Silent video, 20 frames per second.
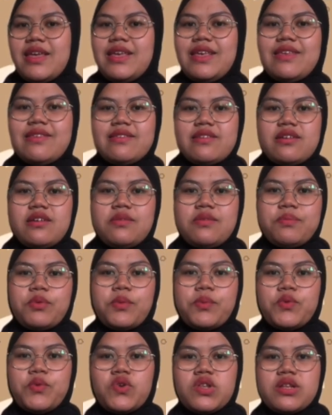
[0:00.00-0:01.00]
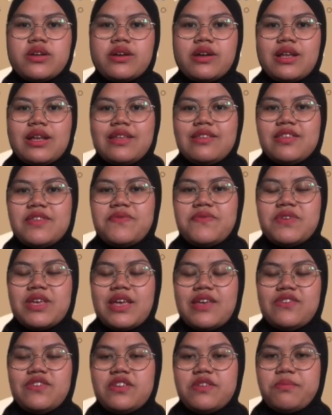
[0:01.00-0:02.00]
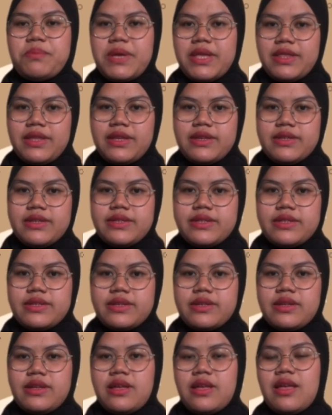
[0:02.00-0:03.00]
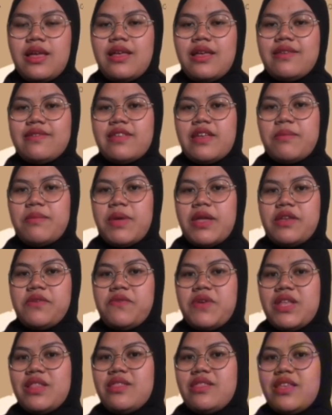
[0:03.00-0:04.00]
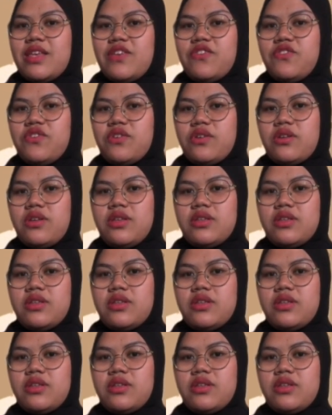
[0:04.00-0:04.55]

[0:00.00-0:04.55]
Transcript: is a popular classification method. Some advantage